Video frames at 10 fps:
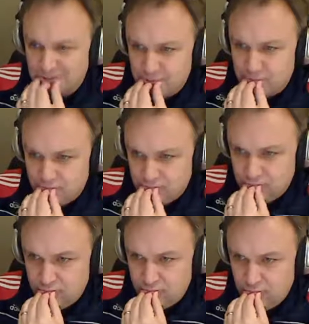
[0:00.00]
is.
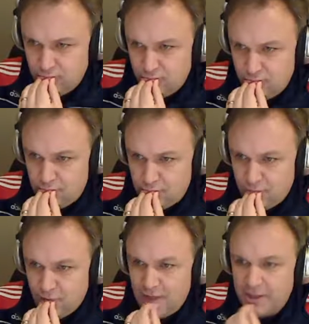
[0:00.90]

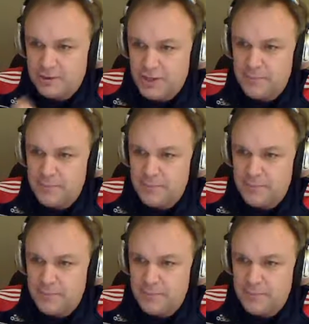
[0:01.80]
I think Jake